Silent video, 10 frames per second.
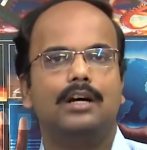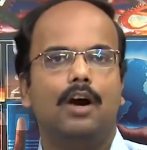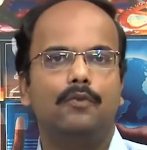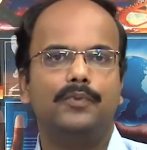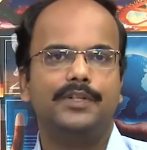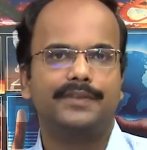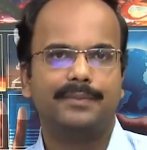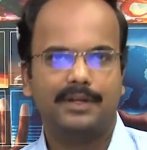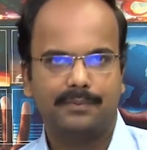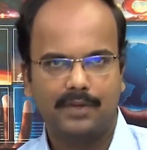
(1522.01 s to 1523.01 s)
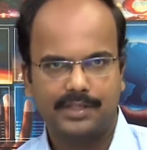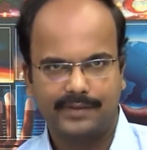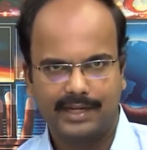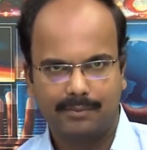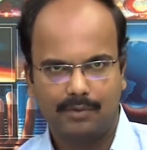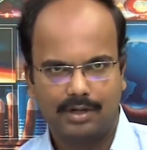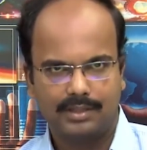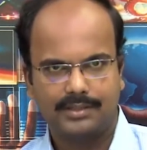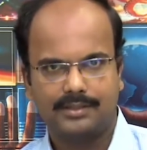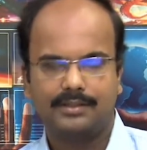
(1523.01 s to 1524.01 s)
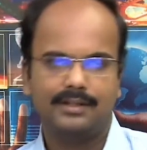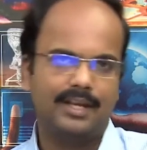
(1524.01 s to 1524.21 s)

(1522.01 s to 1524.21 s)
outputs from atmospheric models,